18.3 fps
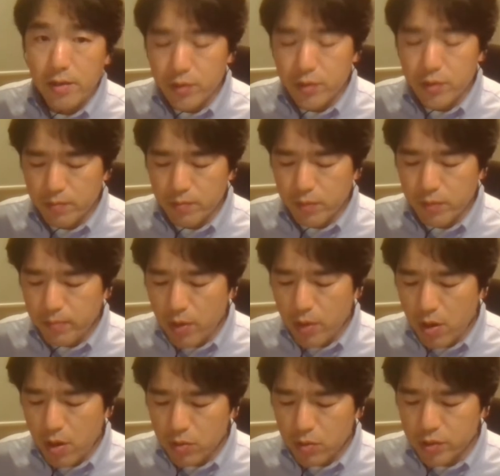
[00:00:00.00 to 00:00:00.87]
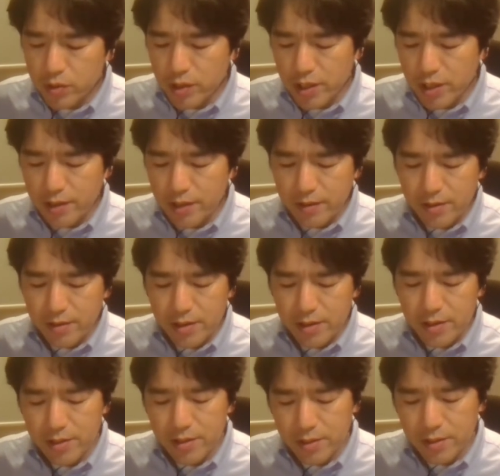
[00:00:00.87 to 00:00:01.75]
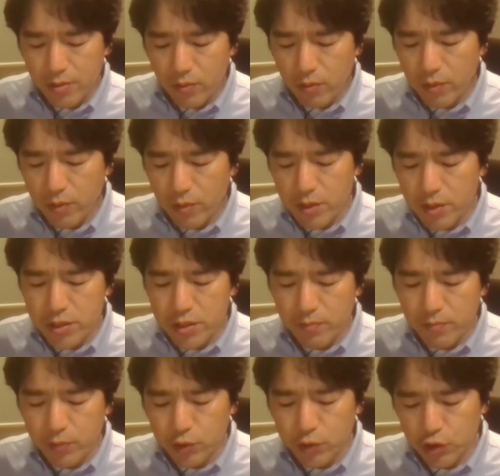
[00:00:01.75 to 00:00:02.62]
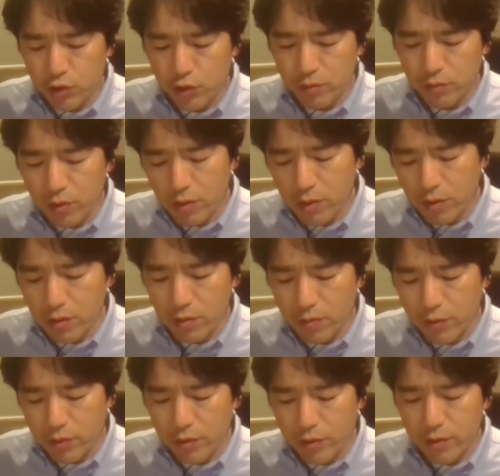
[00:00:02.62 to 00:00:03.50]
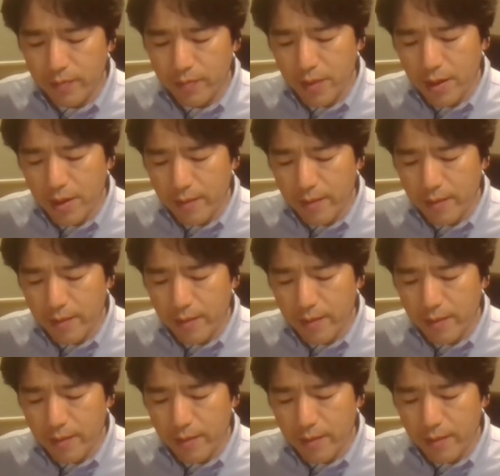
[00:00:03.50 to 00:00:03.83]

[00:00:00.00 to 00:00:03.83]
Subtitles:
so proposed in the WOW symposium over